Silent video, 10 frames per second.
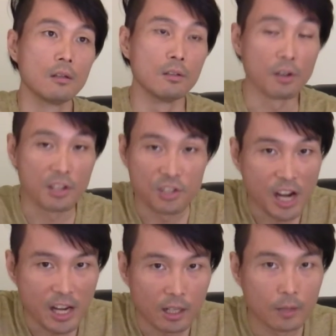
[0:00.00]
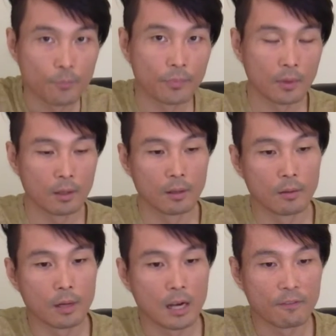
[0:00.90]
not in China.
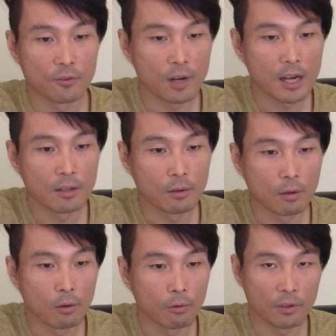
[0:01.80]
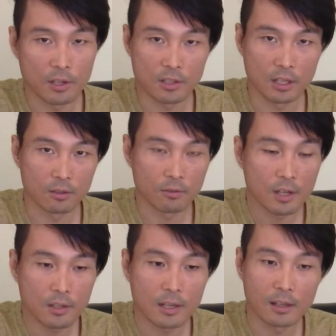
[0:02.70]
I've tried all these
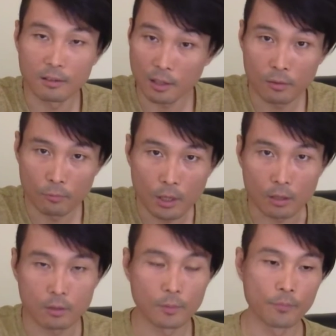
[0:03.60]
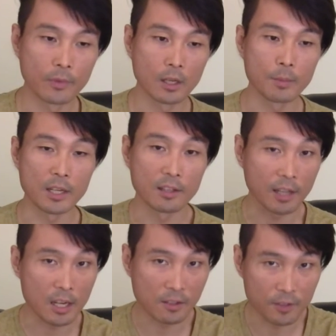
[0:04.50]
countries and didn't work. I mean, in
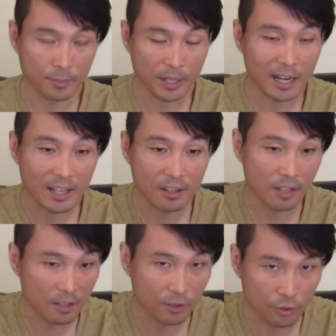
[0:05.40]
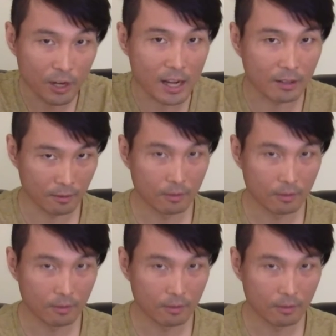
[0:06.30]
the case of Japan, I didn't even try.